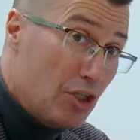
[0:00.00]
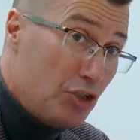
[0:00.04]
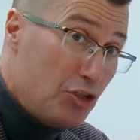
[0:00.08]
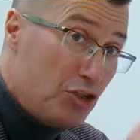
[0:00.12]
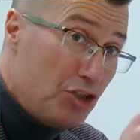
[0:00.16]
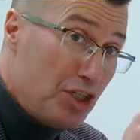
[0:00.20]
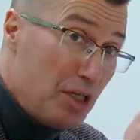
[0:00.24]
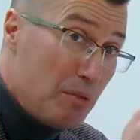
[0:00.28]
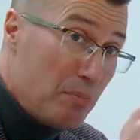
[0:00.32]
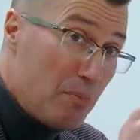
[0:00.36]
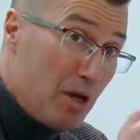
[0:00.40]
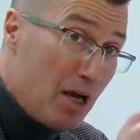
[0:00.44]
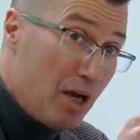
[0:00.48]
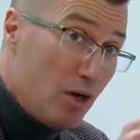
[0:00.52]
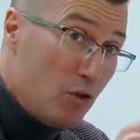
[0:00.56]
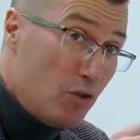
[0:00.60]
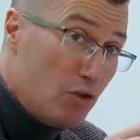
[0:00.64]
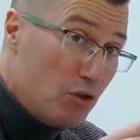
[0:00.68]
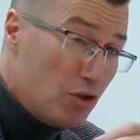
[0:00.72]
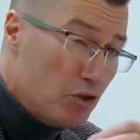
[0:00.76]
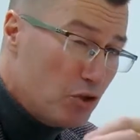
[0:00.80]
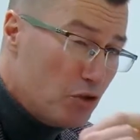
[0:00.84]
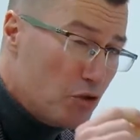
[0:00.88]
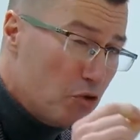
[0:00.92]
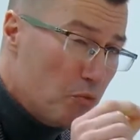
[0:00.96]
chip out
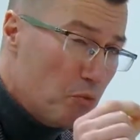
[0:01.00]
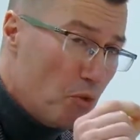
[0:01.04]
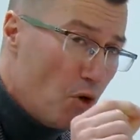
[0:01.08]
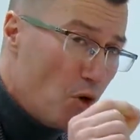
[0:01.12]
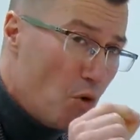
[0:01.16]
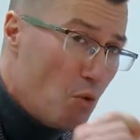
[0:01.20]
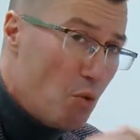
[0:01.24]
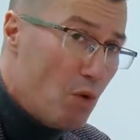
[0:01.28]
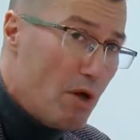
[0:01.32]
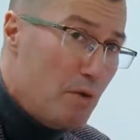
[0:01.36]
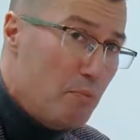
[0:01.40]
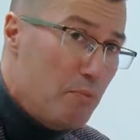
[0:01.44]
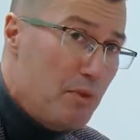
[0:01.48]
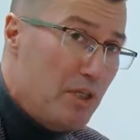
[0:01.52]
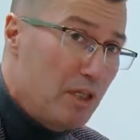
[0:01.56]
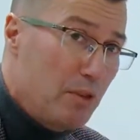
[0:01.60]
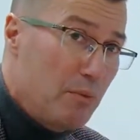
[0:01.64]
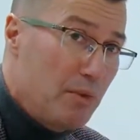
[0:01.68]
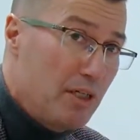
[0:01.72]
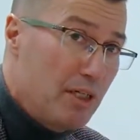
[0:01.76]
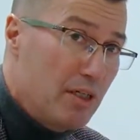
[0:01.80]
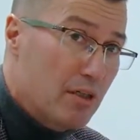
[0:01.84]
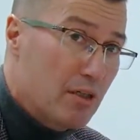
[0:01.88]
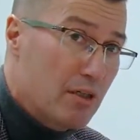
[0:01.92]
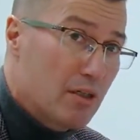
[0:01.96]
a small 1
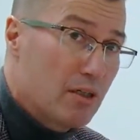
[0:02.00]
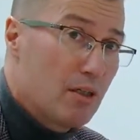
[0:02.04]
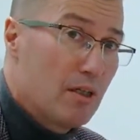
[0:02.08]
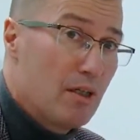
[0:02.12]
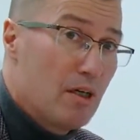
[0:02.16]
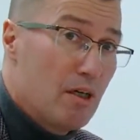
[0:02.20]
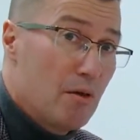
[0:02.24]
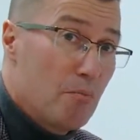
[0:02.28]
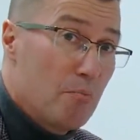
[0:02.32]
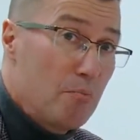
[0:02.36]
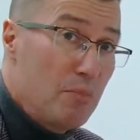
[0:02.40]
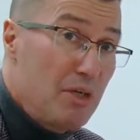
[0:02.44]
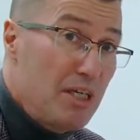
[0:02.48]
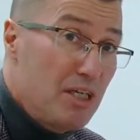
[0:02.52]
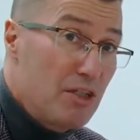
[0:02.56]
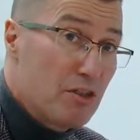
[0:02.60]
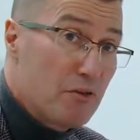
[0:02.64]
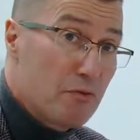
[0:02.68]
millimeter piece